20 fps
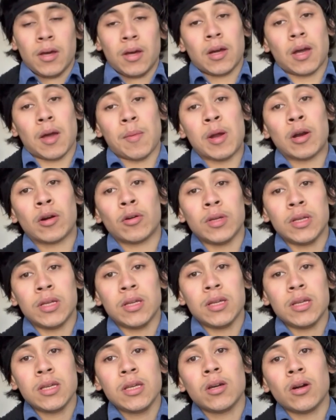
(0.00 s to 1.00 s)
Camaro
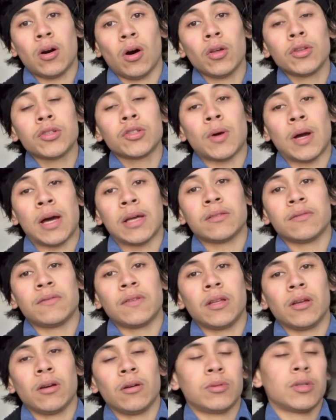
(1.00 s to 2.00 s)
EE also has a
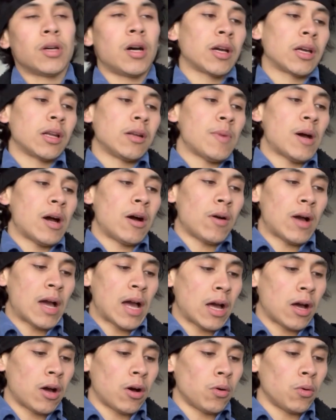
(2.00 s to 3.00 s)
video talking about
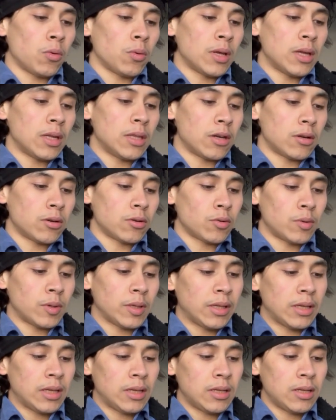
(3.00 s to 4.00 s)
how
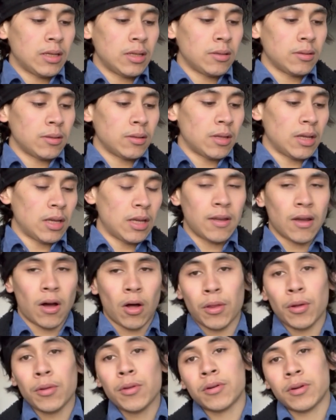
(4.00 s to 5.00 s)

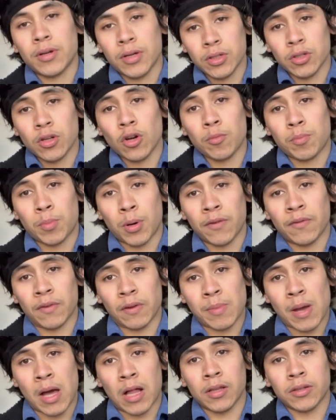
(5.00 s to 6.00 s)
although there is no
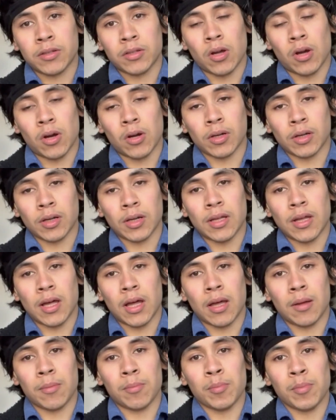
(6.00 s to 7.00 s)
perfect Balisong,
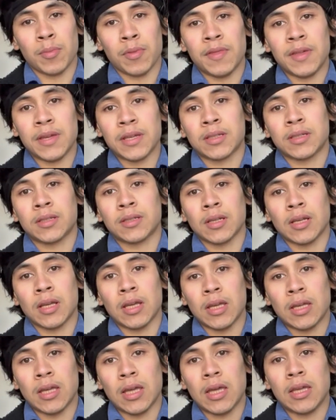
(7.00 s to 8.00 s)
this
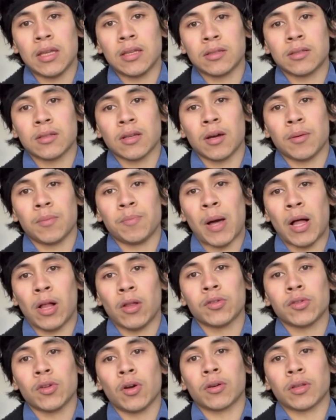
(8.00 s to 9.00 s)
is a
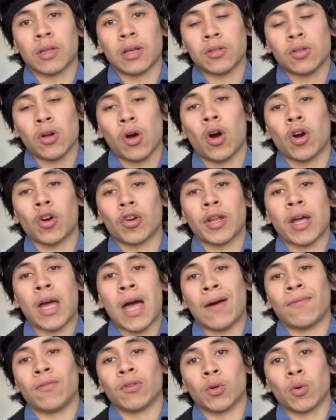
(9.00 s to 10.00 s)
Balisong that is hard to
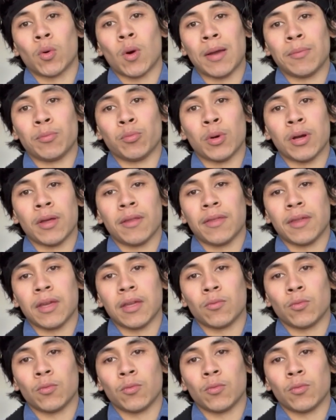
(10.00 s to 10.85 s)
have a gripe with. It